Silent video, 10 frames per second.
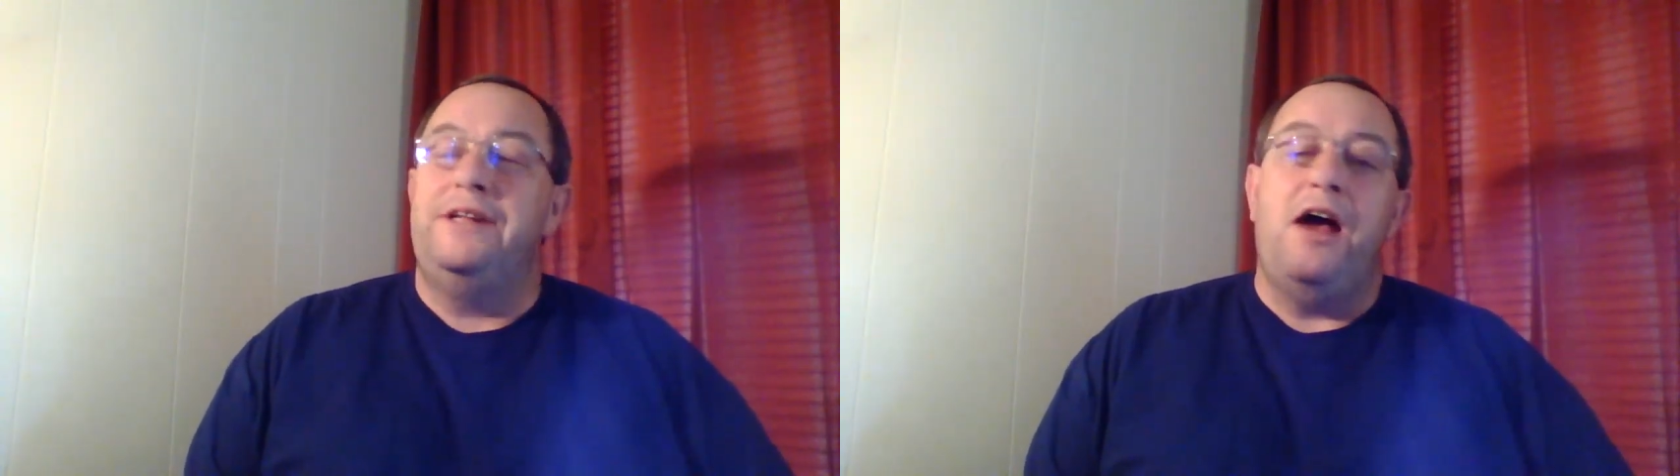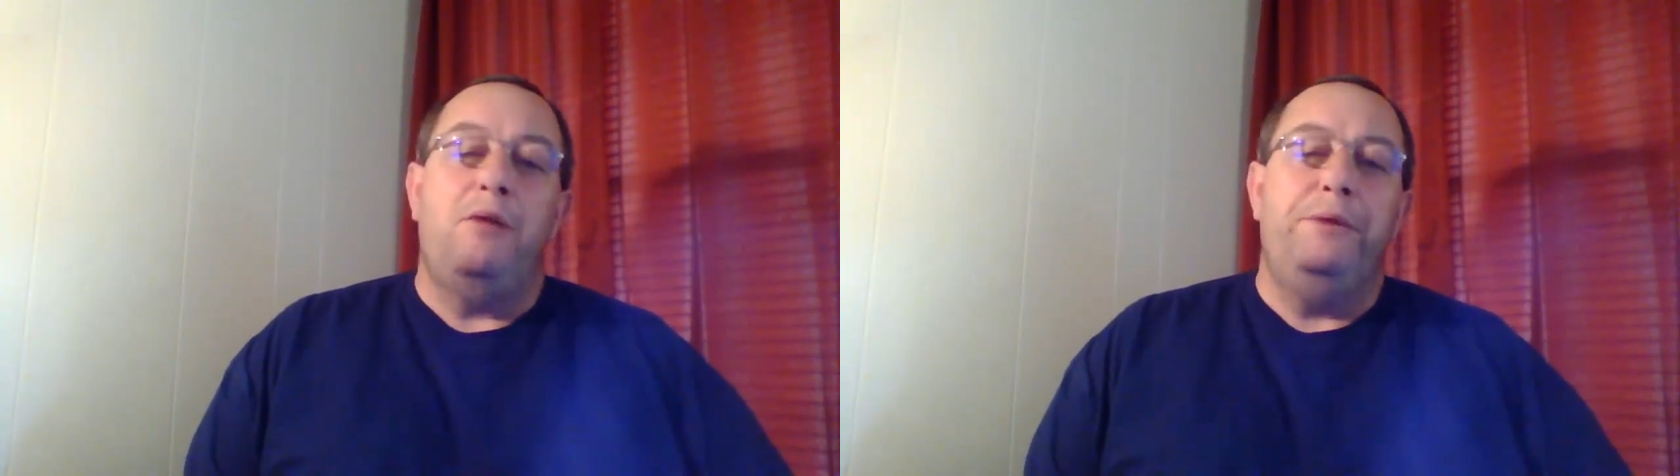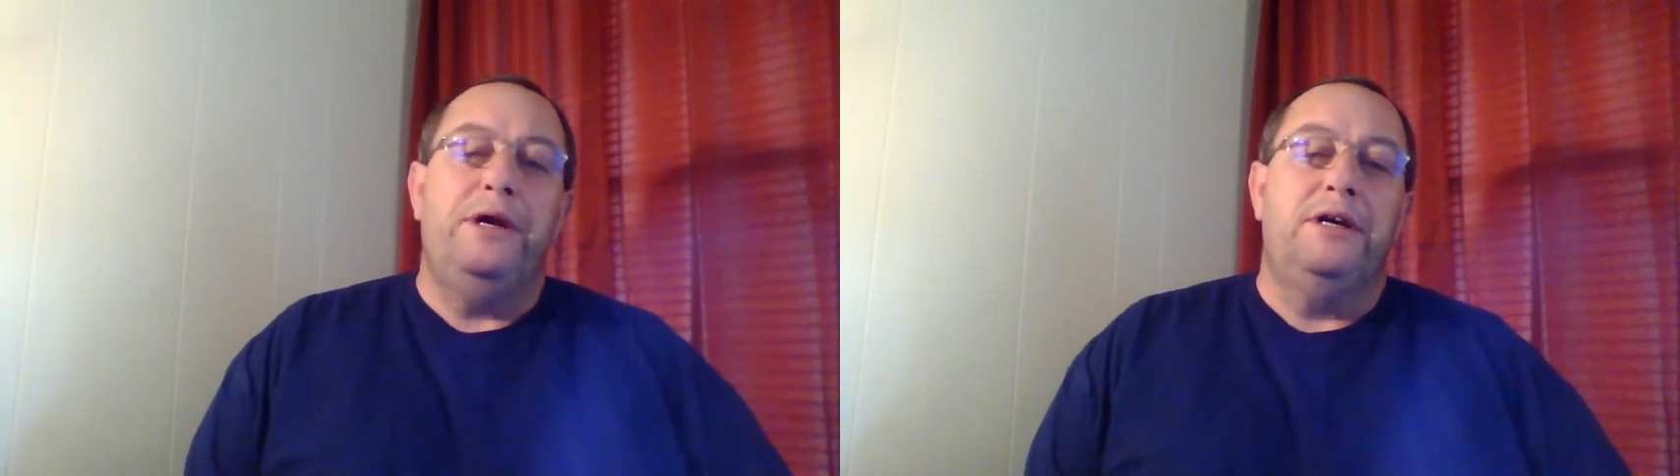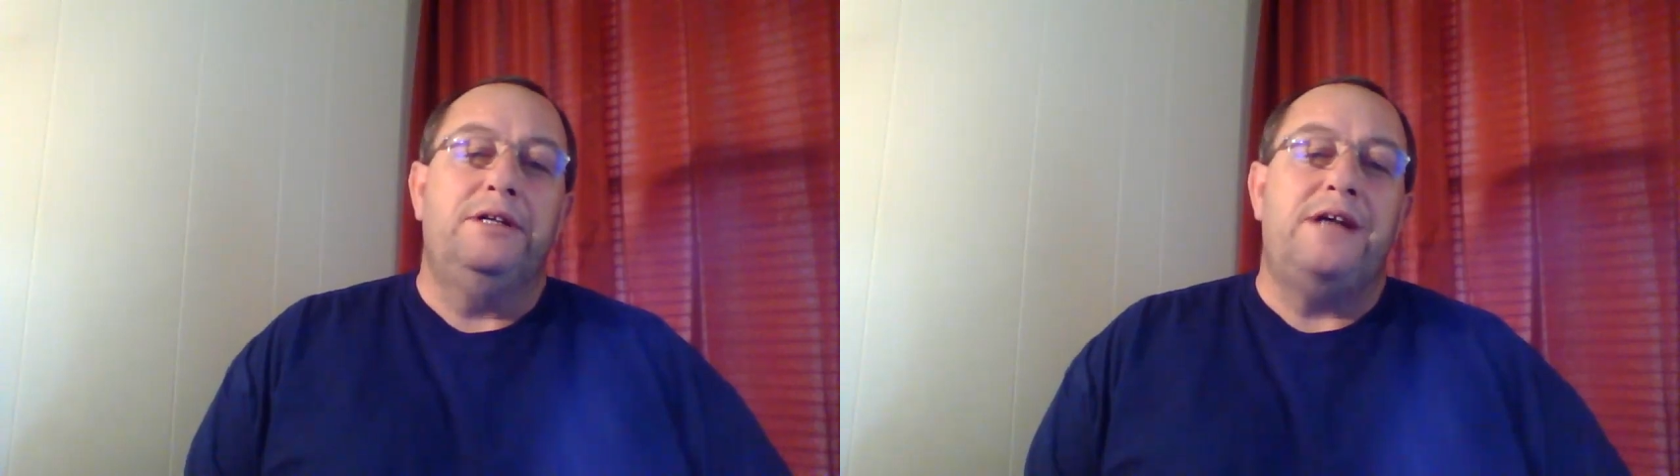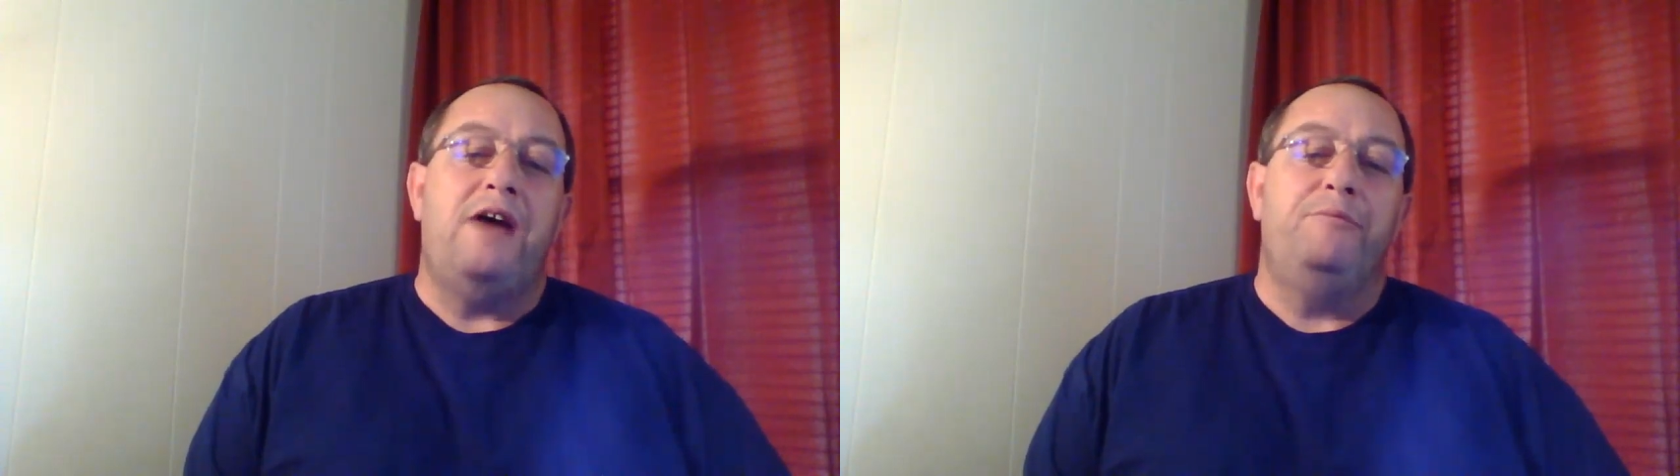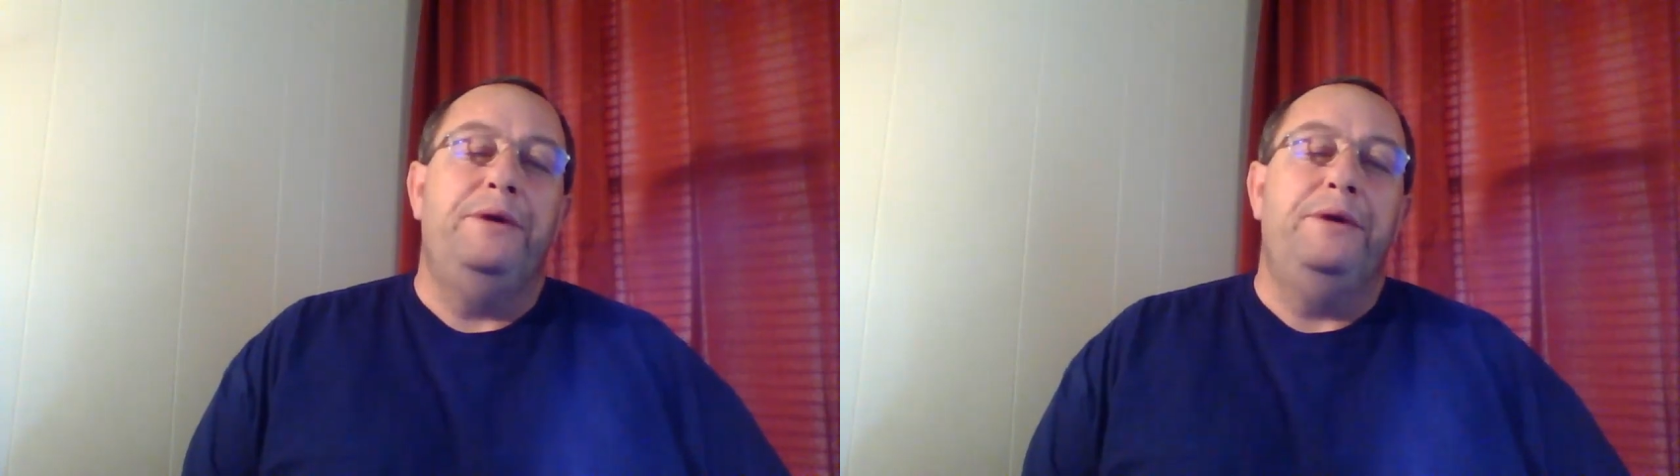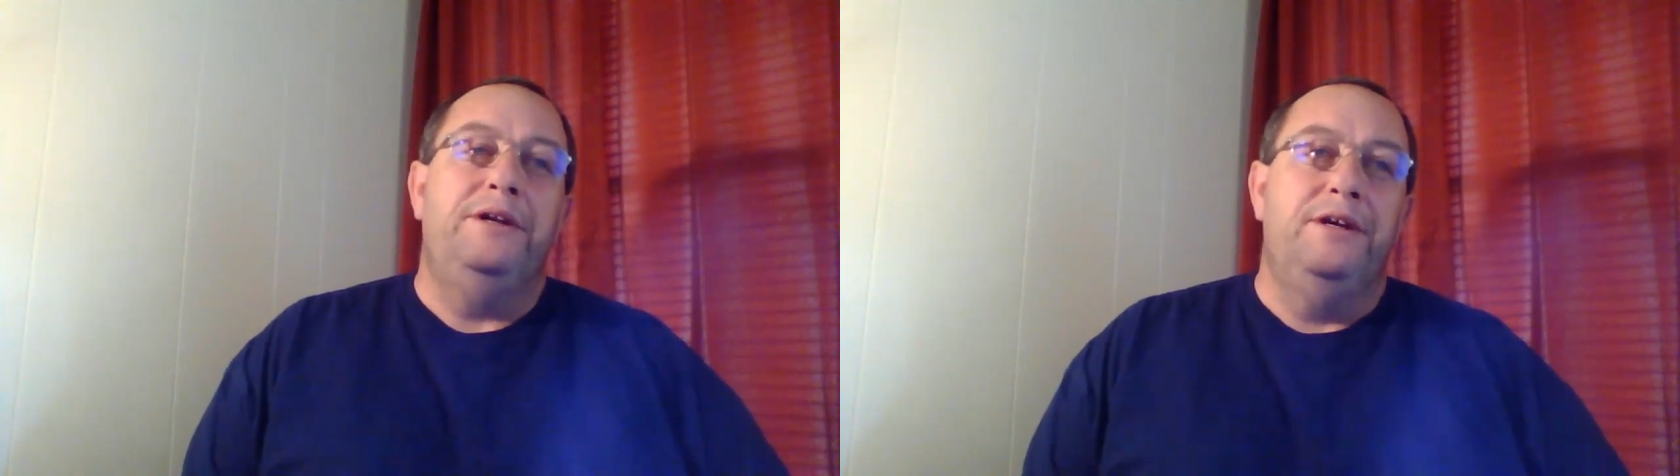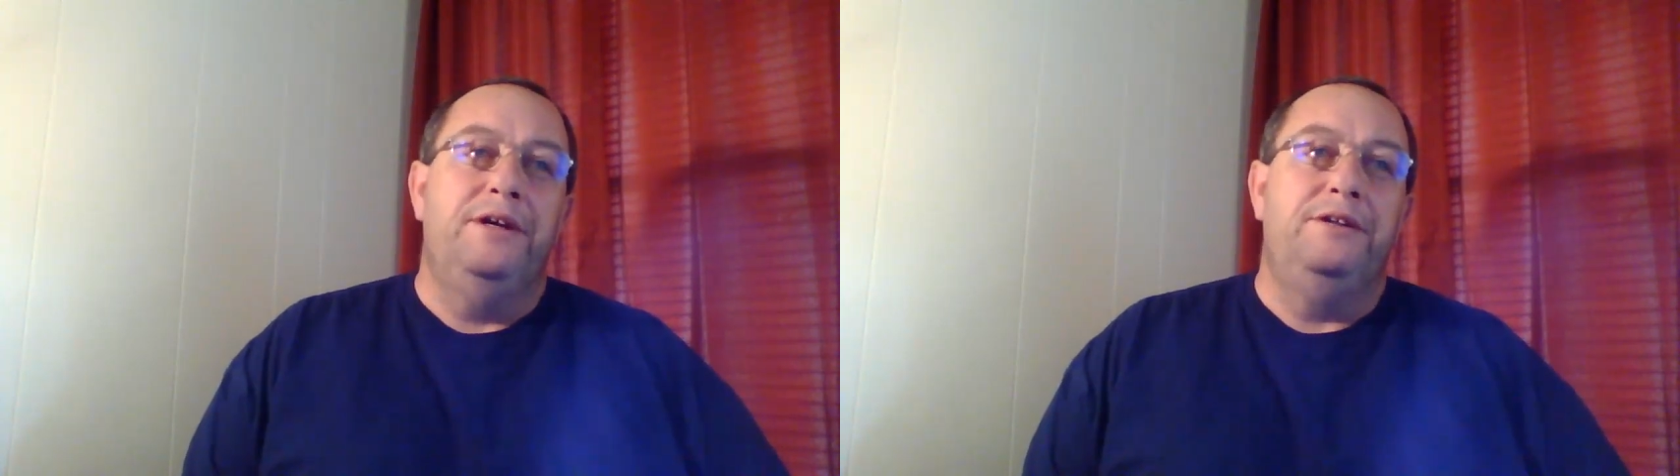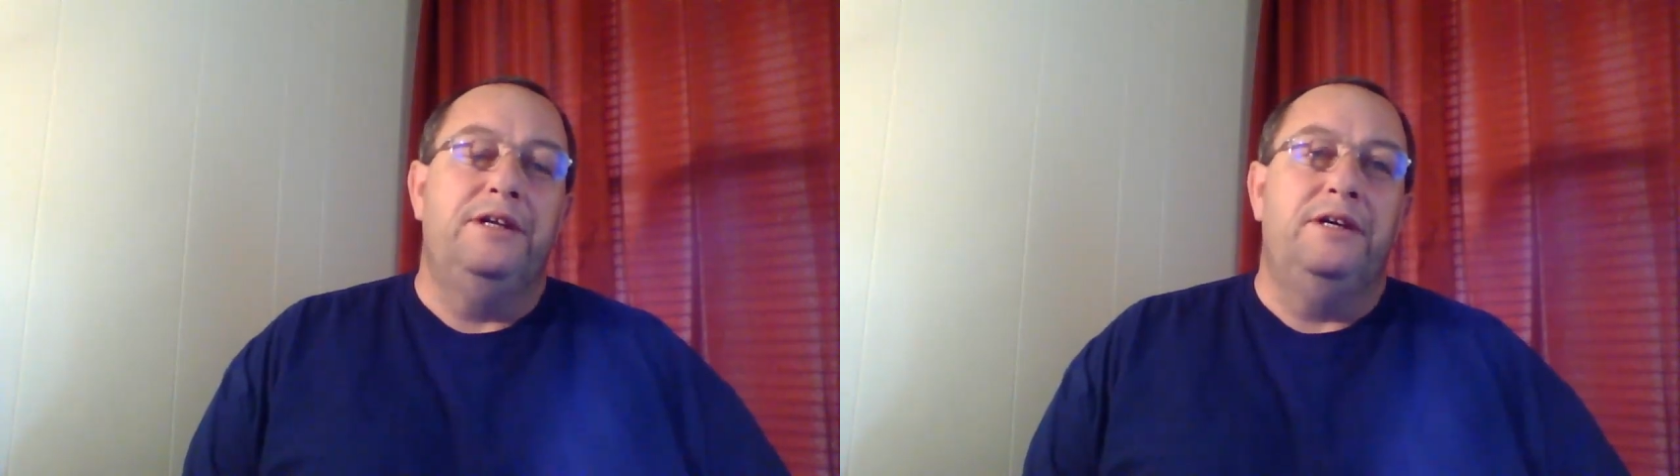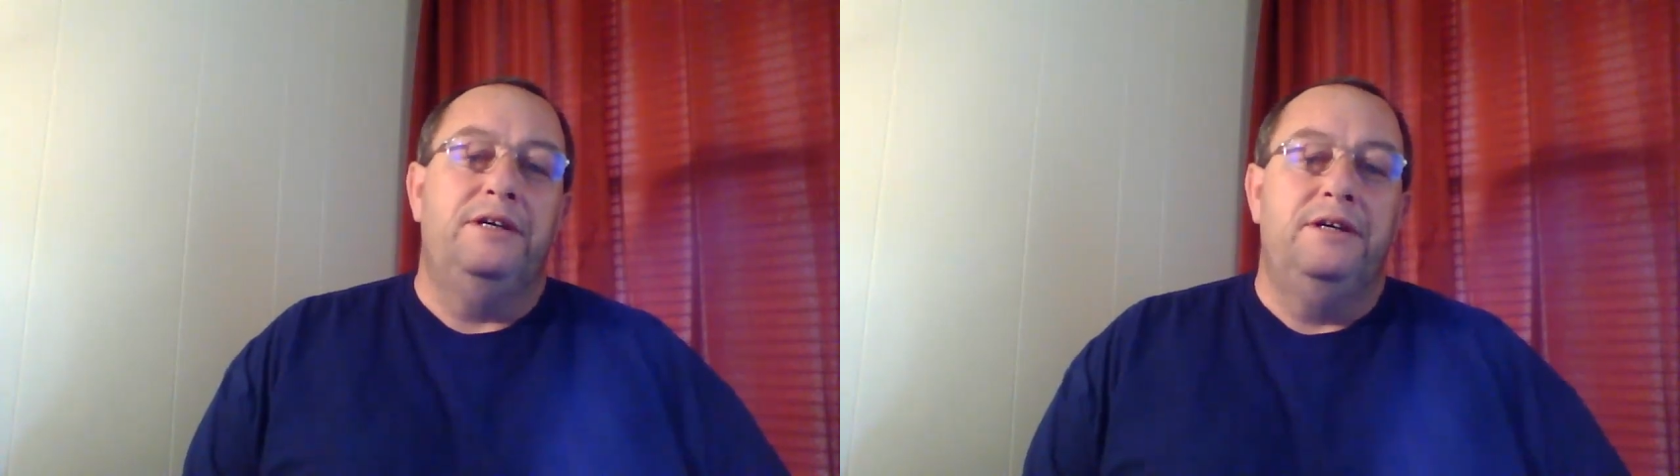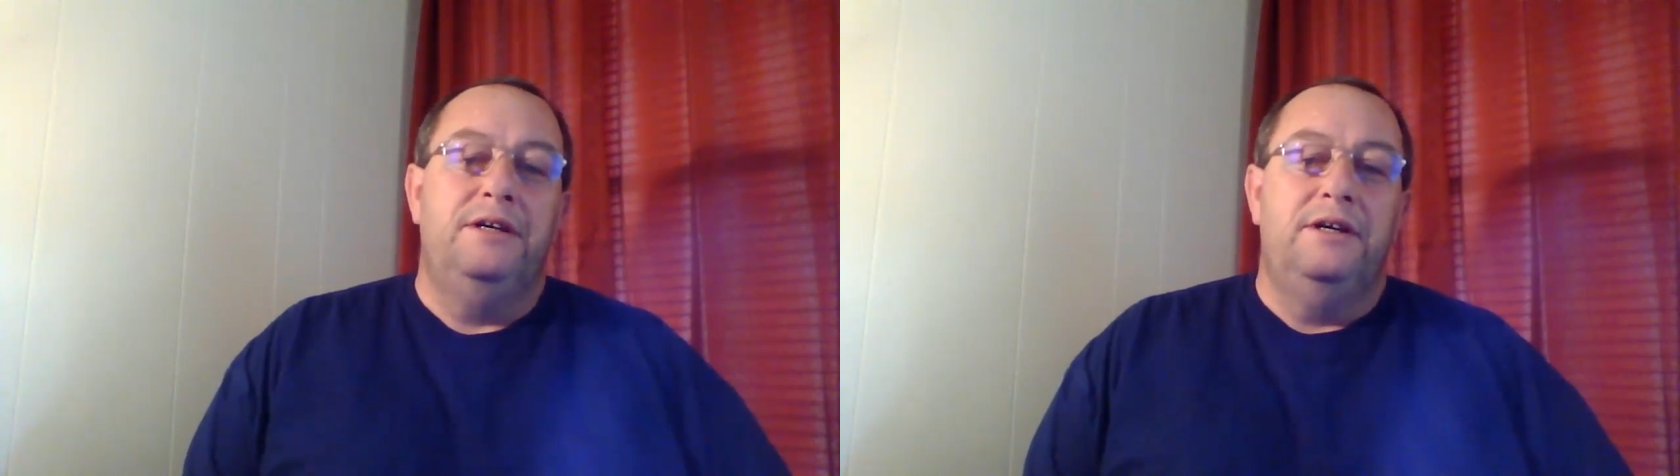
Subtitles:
now would be a good time for me to do